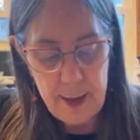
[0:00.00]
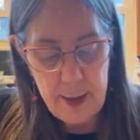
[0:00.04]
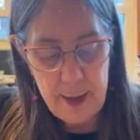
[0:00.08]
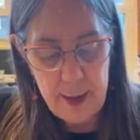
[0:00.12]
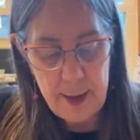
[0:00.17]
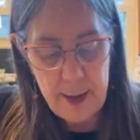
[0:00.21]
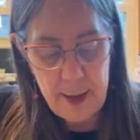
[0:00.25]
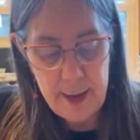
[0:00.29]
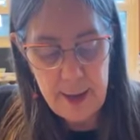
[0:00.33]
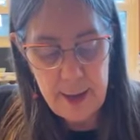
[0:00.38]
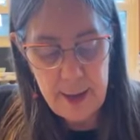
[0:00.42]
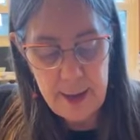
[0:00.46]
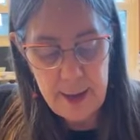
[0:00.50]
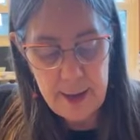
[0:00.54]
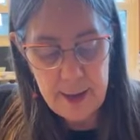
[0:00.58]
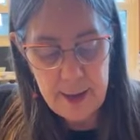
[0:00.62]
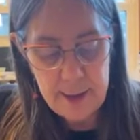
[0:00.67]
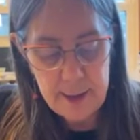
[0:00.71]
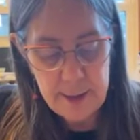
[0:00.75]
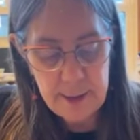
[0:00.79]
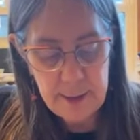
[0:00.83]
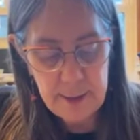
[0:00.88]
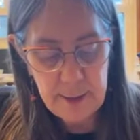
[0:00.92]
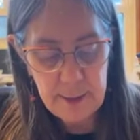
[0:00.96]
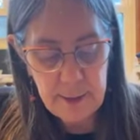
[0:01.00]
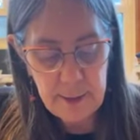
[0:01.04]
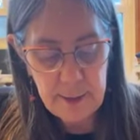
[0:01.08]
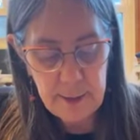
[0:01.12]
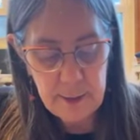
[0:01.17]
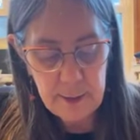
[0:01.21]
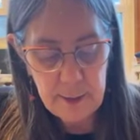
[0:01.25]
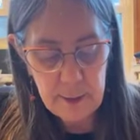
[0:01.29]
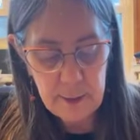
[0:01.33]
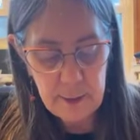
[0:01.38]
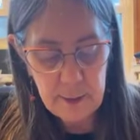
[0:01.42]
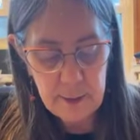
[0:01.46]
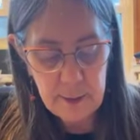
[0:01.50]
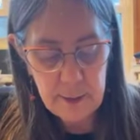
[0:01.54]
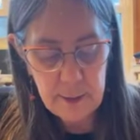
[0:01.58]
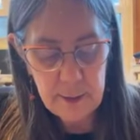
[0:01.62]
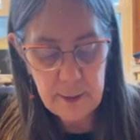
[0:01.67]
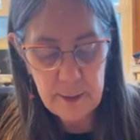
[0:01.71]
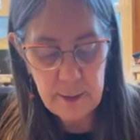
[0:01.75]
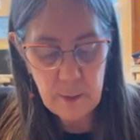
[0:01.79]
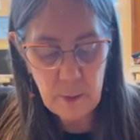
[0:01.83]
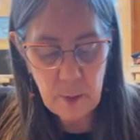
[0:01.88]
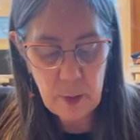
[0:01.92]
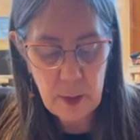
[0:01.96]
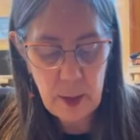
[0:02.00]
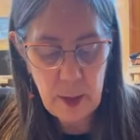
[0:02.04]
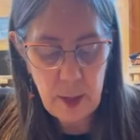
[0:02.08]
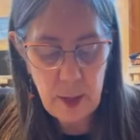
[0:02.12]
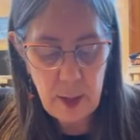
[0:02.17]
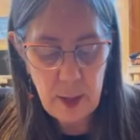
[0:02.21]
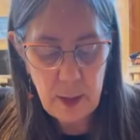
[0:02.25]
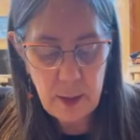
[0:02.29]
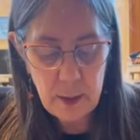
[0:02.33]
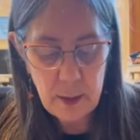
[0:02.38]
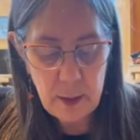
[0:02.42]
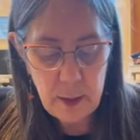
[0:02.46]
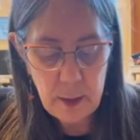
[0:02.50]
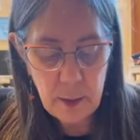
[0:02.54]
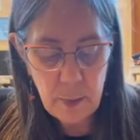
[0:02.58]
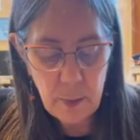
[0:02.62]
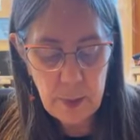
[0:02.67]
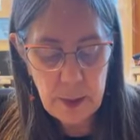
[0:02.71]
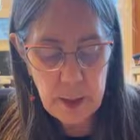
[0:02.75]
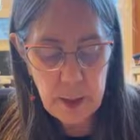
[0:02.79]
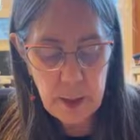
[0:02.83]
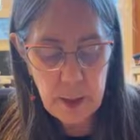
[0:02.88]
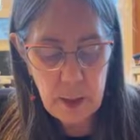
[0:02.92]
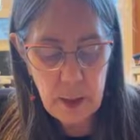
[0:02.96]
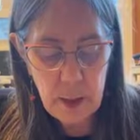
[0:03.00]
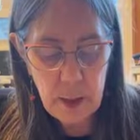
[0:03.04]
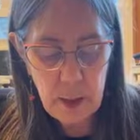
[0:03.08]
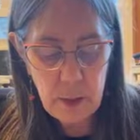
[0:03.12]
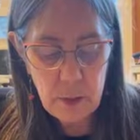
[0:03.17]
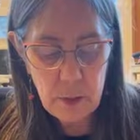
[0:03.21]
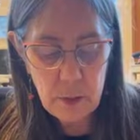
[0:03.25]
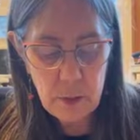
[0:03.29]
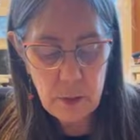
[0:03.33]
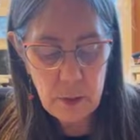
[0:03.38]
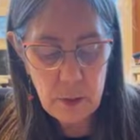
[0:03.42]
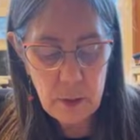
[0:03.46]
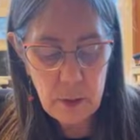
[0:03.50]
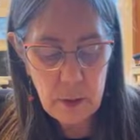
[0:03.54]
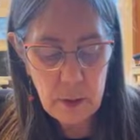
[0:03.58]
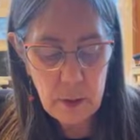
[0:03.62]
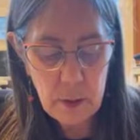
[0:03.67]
And, okay, here we go.